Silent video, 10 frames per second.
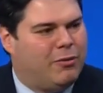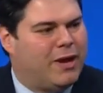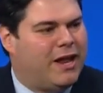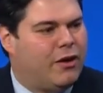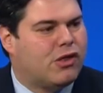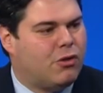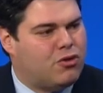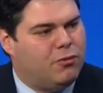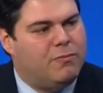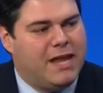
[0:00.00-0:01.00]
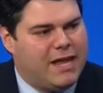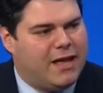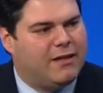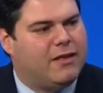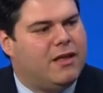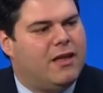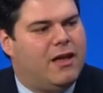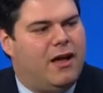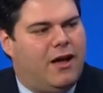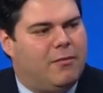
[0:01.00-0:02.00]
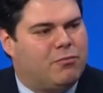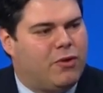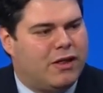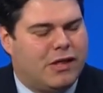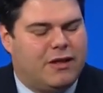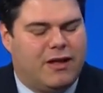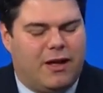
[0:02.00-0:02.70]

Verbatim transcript: We're getting our social media um, present.